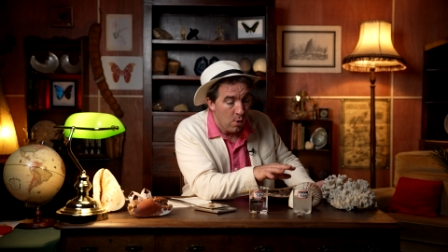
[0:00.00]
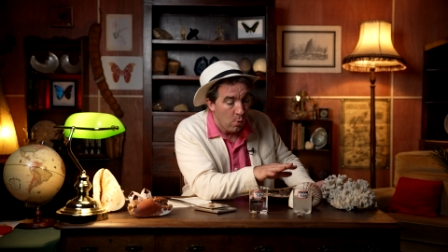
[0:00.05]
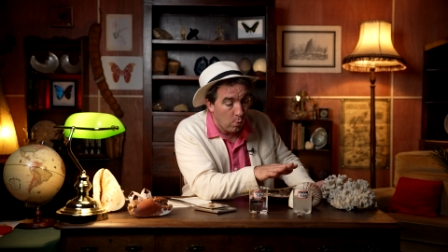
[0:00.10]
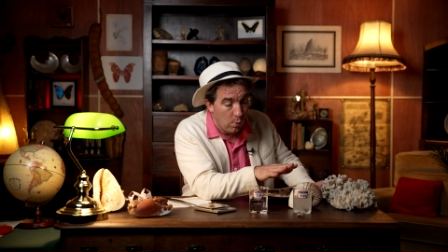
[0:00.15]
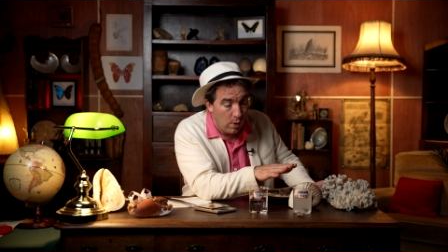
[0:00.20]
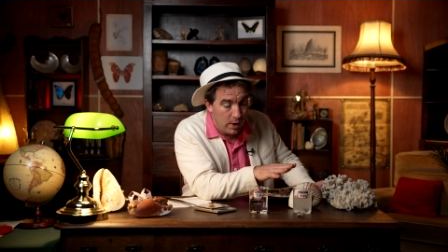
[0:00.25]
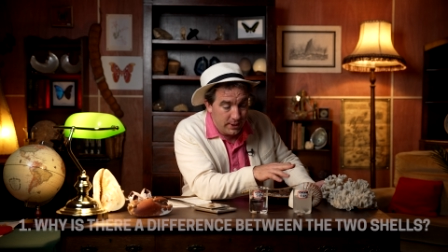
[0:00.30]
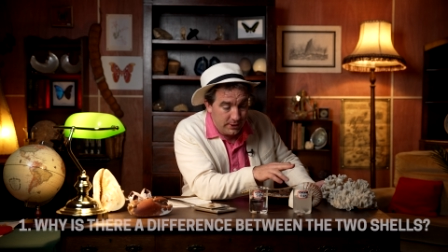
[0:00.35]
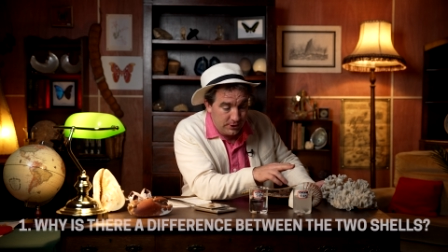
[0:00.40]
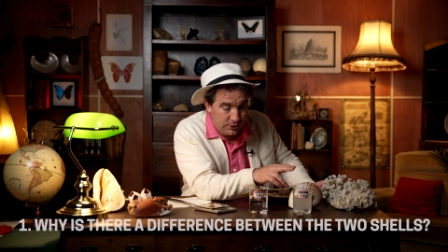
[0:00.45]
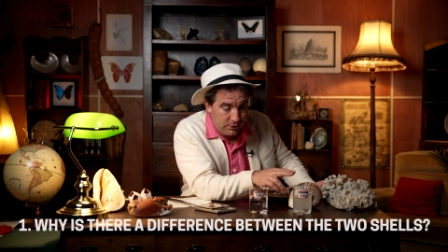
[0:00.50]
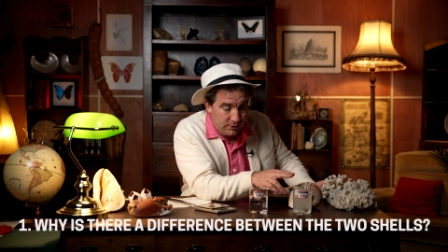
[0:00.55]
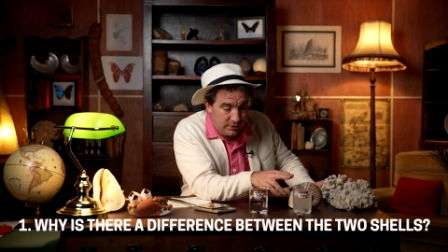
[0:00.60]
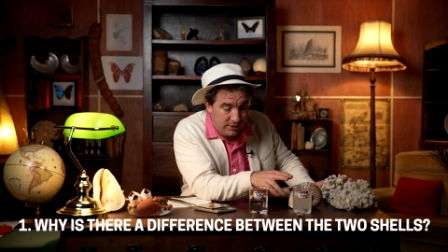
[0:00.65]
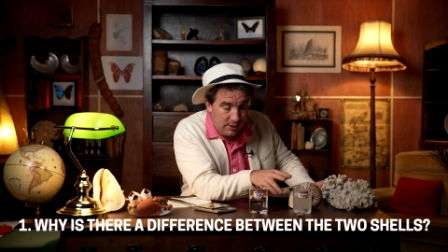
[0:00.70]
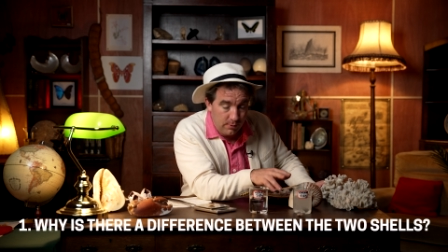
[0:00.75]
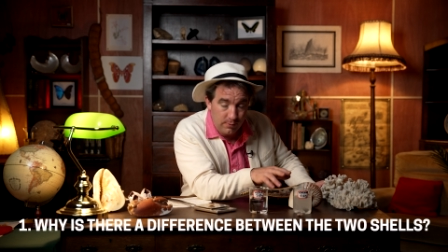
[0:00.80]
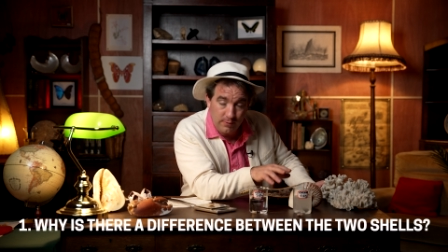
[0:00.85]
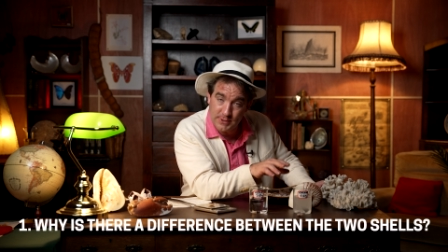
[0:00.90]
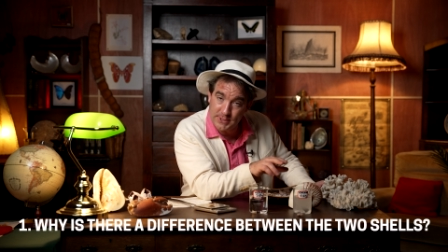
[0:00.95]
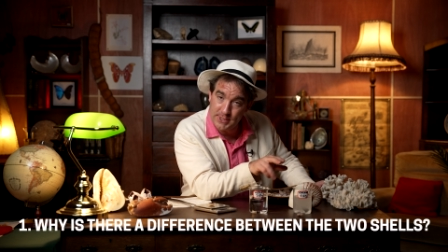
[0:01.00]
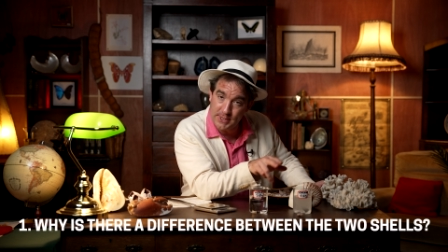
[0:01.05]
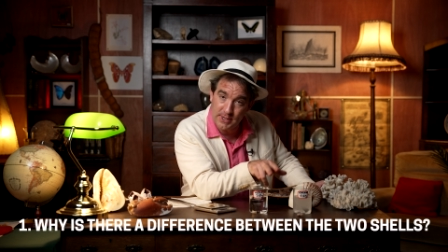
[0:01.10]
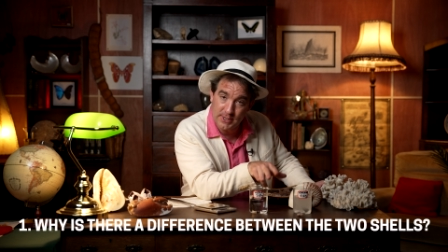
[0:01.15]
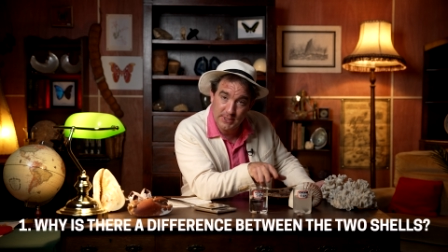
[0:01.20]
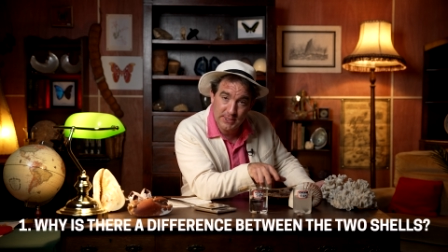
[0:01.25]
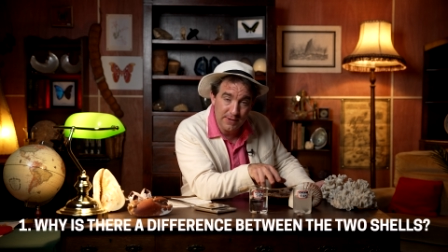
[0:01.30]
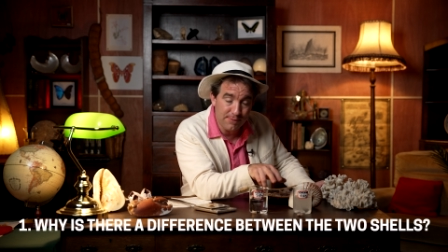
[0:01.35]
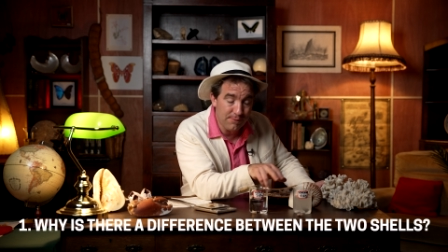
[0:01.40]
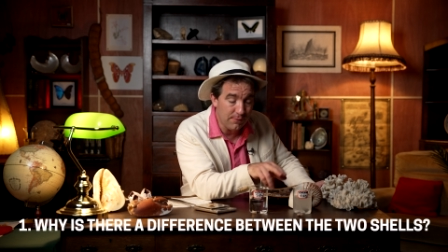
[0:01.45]
Why do you think we've seen a
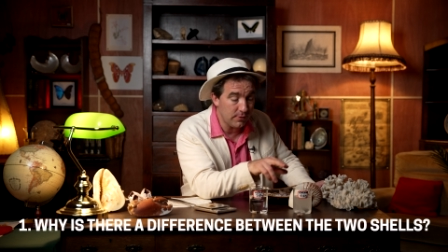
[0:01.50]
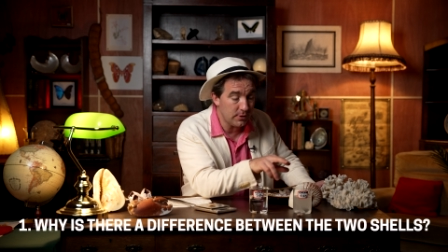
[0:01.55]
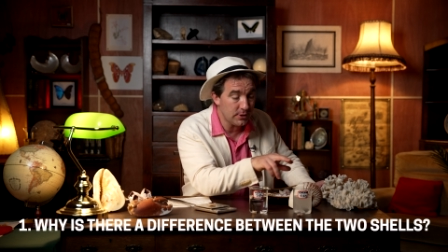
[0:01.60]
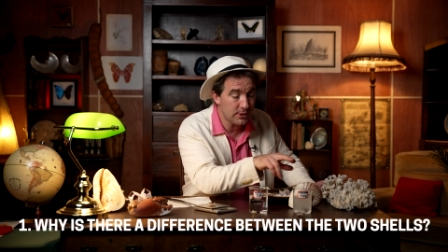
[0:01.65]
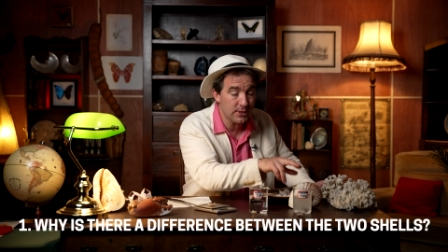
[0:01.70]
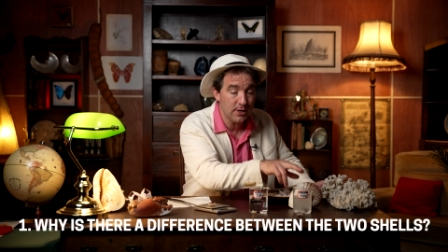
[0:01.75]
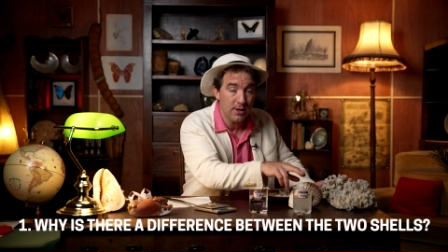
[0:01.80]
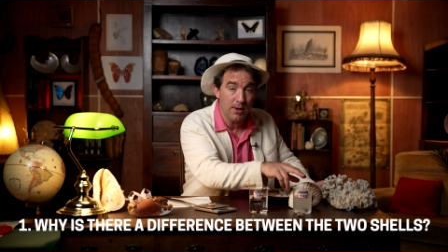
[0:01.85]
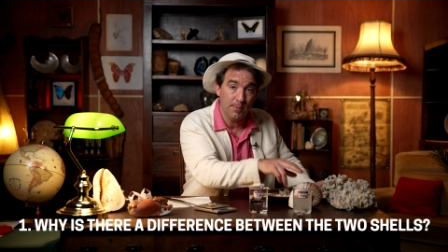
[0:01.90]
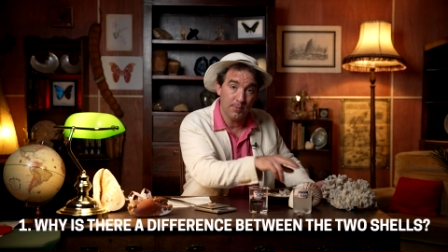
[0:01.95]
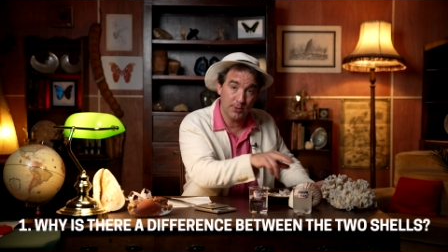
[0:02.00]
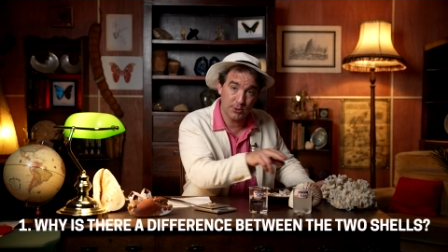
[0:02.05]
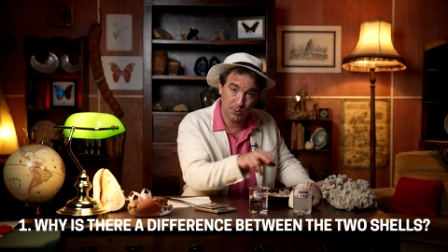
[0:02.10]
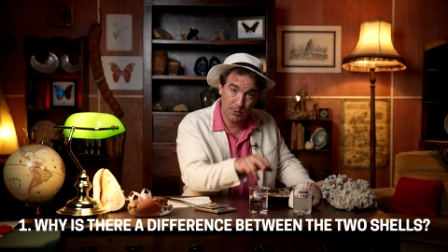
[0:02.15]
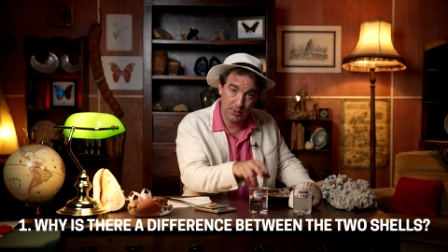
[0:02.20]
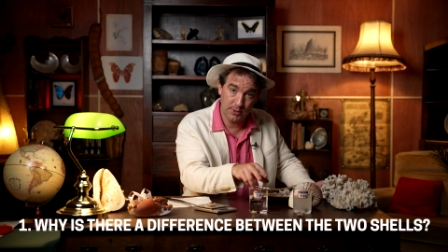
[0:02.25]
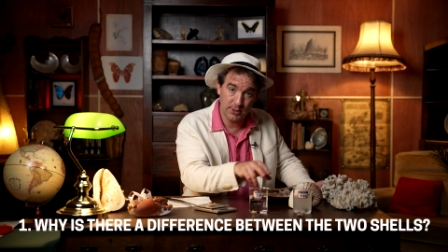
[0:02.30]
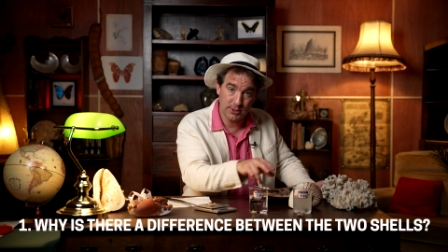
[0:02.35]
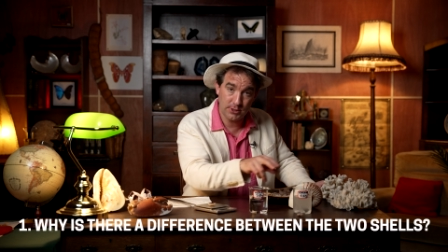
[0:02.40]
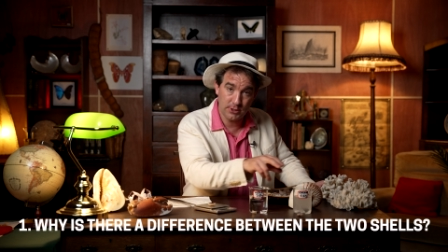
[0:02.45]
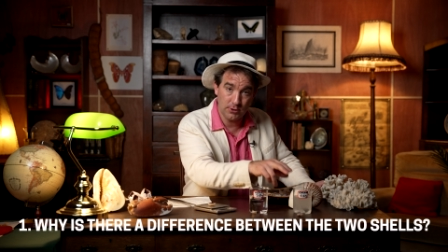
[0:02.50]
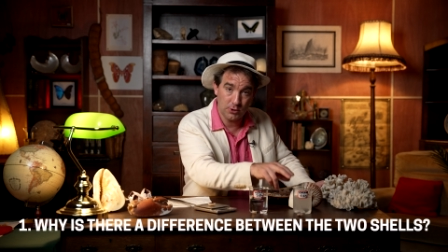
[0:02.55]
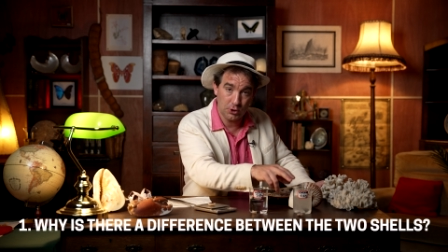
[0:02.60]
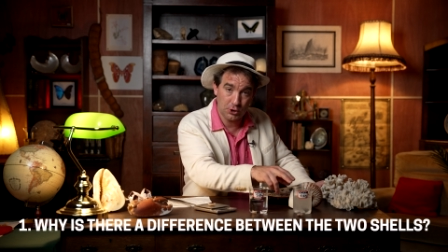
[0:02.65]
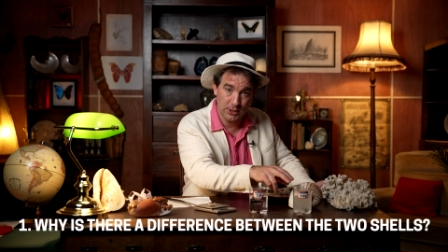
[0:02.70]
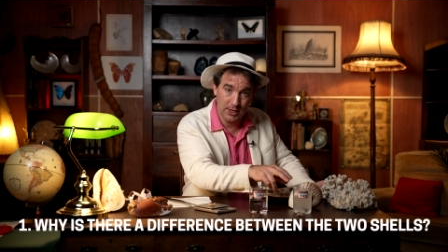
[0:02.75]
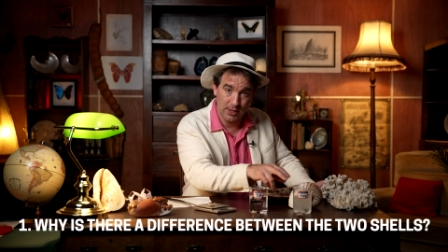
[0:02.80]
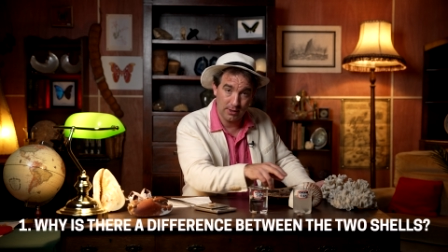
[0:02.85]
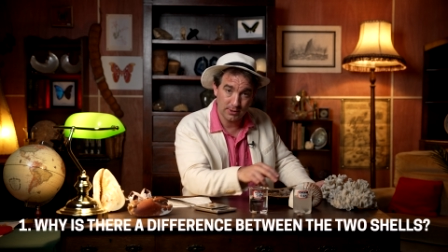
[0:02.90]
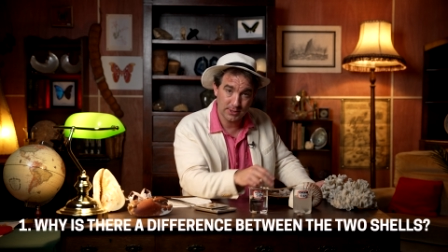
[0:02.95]
difference between the 2
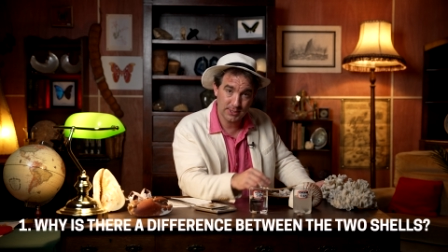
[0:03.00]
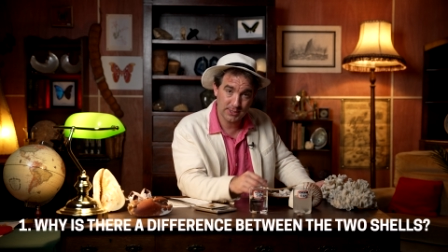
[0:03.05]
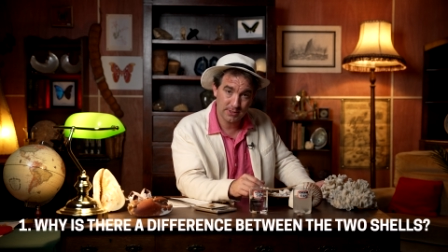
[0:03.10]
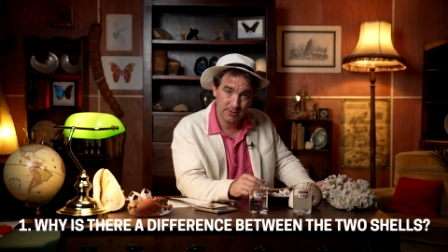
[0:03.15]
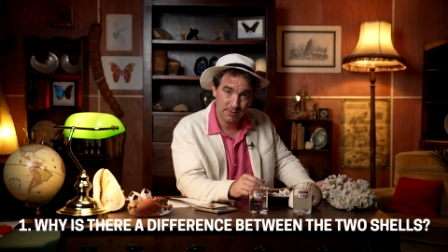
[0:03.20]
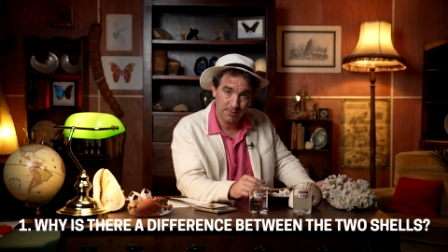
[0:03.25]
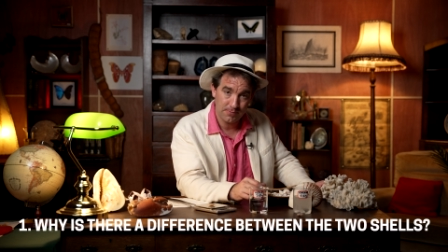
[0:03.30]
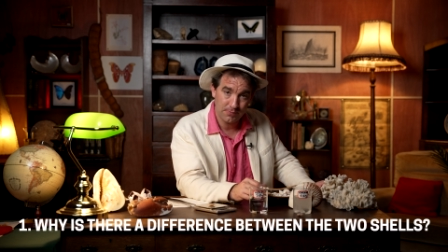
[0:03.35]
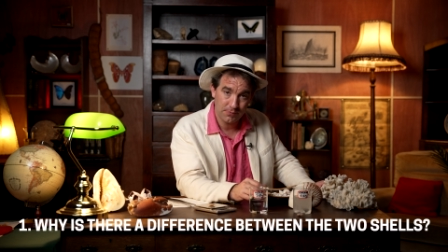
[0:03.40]
shells?